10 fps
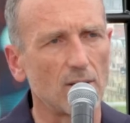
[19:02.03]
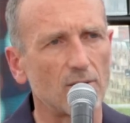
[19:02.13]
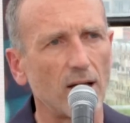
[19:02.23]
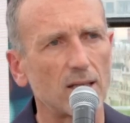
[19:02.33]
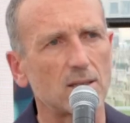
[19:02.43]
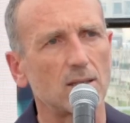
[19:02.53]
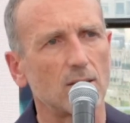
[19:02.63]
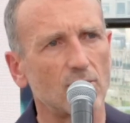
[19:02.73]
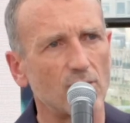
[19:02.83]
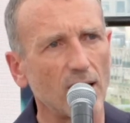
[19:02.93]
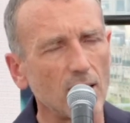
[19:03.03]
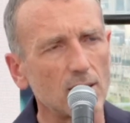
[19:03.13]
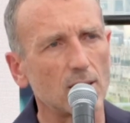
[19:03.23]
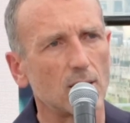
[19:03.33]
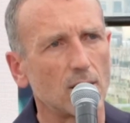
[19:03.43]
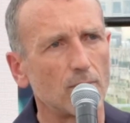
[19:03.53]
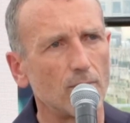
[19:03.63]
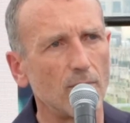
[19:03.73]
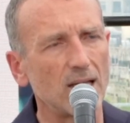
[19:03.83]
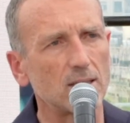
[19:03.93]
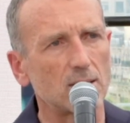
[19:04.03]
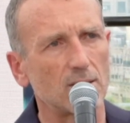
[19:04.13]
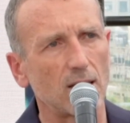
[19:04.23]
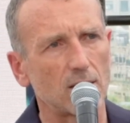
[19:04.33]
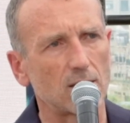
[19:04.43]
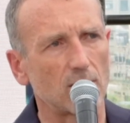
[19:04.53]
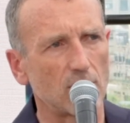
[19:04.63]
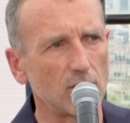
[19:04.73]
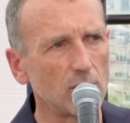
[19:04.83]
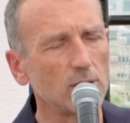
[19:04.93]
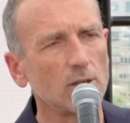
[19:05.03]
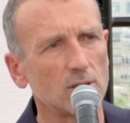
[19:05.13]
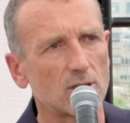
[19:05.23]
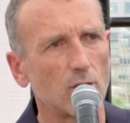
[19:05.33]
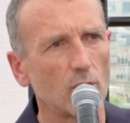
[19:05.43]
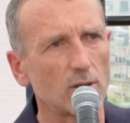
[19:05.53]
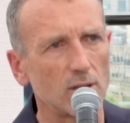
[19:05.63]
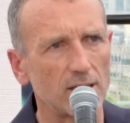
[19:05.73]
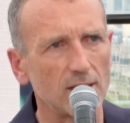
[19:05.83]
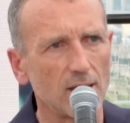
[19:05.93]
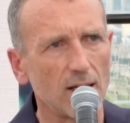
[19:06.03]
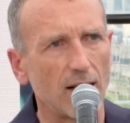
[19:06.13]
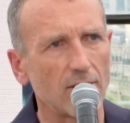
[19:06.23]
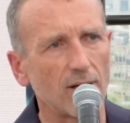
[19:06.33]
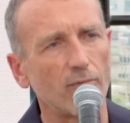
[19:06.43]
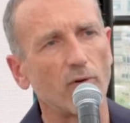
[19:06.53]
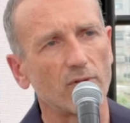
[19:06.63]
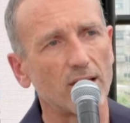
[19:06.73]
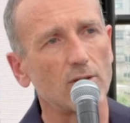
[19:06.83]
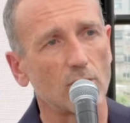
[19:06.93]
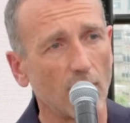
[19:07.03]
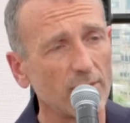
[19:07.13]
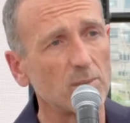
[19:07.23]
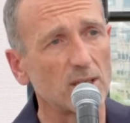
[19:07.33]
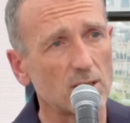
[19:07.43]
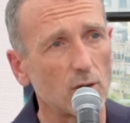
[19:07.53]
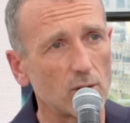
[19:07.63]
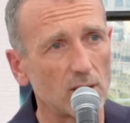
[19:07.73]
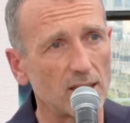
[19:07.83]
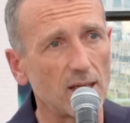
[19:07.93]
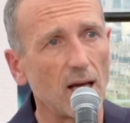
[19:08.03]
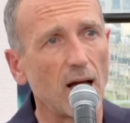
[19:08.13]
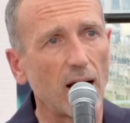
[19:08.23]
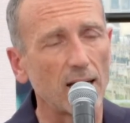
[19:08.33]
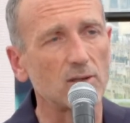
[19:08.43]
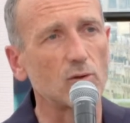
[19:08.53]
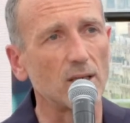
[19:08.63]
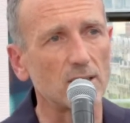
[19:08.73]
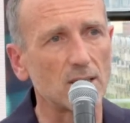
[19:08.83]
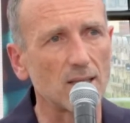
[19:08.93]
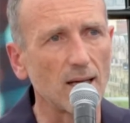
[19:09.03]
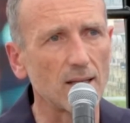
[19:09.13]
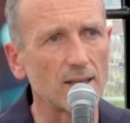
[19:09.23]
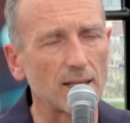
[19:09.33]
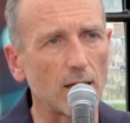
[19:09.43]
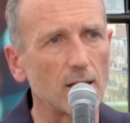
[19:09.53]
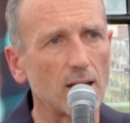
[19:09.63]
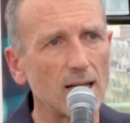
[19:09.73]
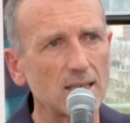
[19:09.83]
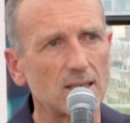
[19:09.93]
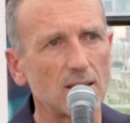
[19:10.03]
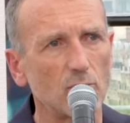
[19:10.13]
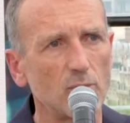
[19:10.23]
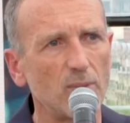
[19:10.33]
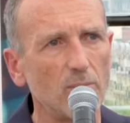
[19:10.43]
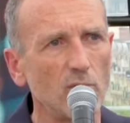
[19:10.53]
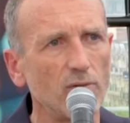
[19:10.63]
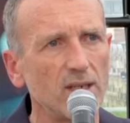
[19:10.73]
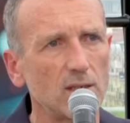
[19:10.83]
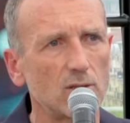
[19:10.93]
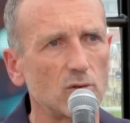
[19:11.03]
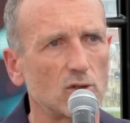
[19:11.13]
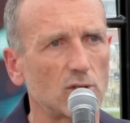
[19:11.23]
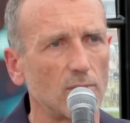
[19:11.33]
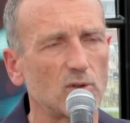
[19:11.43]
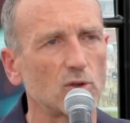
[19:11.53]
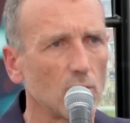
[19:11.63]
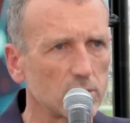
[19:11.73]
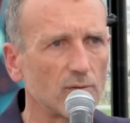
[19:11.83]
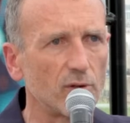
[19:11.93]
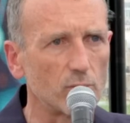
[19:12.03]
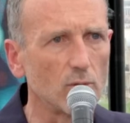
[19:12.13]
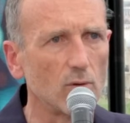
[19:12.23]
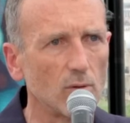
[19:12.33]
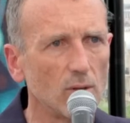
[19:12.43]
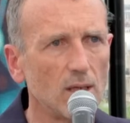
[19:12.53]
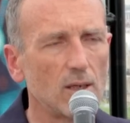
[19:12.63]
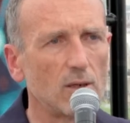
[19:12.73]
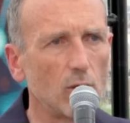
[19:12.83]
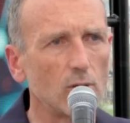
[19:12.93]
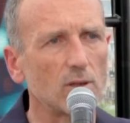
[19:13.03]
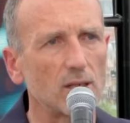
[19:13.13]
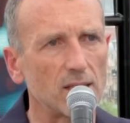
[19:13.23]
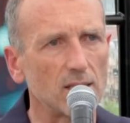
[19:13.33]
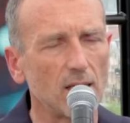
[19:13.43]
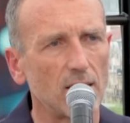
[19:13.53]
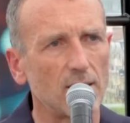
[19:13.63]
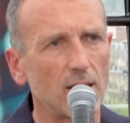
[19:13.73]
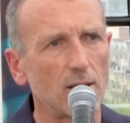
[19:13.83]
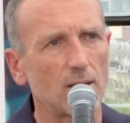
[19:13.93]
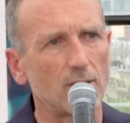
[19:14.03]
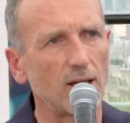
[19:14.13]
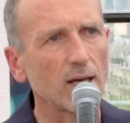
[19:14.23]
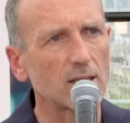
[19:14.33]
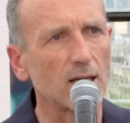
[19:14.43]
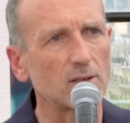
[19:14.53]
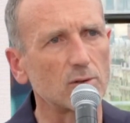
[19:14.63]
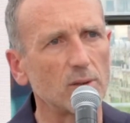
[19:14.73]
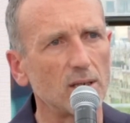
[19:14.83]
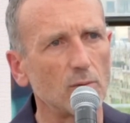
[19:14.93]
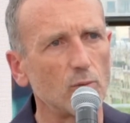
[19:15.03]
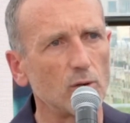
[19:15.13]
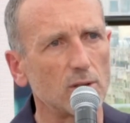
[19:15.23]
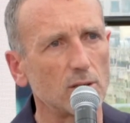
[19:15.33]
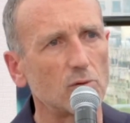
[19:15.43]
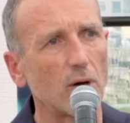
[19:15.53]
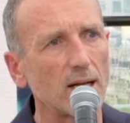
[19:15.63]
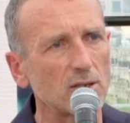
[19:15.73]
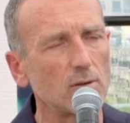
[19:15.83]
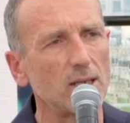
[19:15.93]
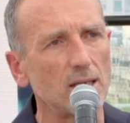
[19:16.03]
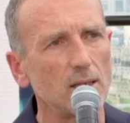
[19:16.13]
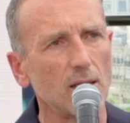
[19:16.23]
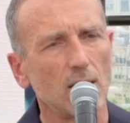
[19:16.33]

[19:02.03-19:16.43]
that then meant that the unions locally, and therefore then the governments locally, had to understand that unless they would be moving to some sort of a rule locally, their country would gradually